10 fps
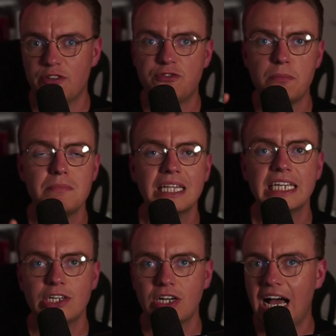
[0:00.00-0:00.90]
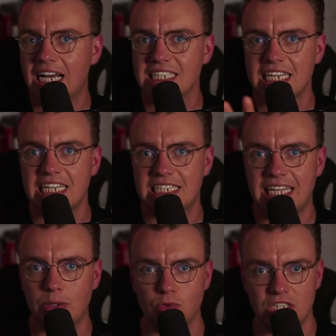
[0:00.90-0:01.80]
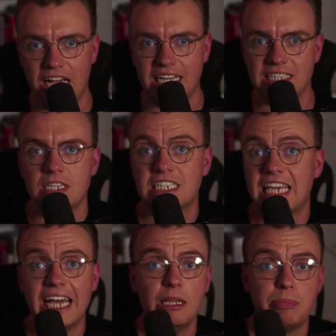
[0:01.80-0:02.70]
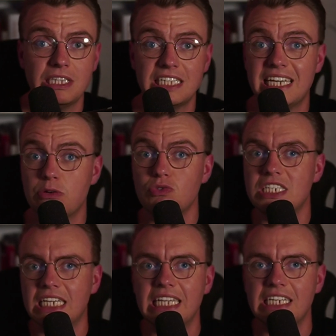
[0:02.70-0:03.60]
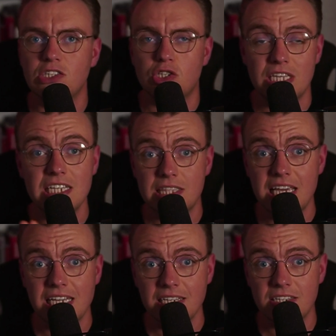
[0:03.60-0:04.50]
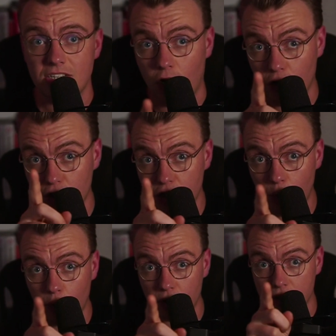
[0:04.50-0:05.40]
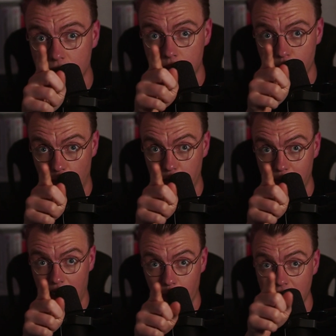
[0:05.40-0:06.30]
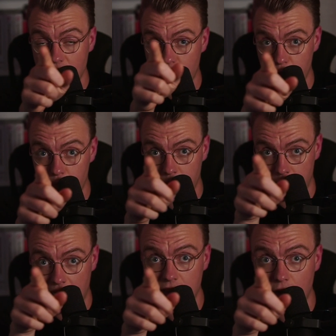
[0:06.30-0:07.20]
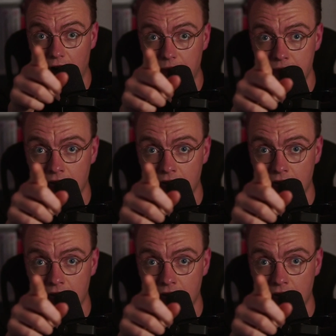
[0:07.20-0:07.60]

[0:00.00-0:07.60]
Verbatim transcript: The familiar has its downsides. Scalability, resilience, these things are your problem now. Yes, you in there.